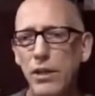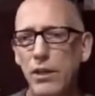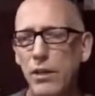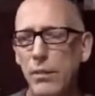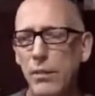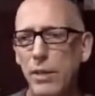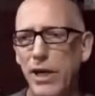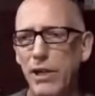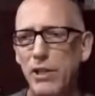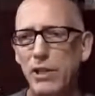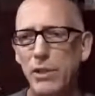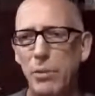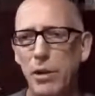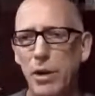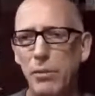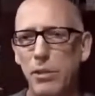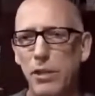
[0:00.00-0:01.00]
that makes the
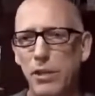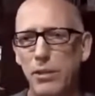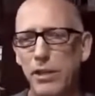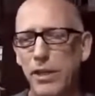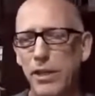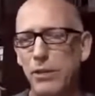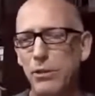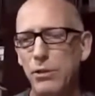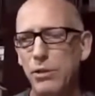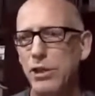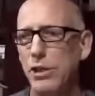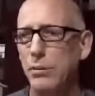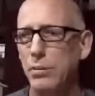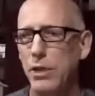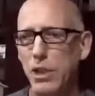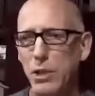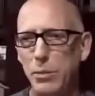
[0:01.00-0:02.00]
public think there's an
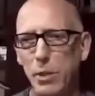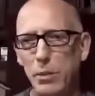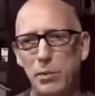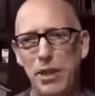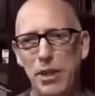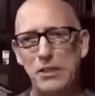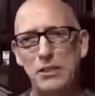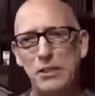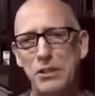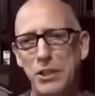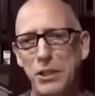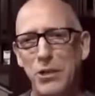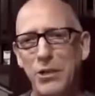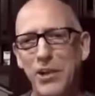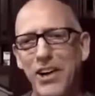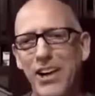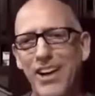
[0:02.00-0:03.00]
impeachment process
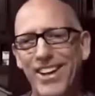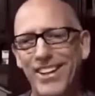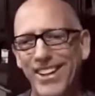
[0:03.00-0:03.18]
going on.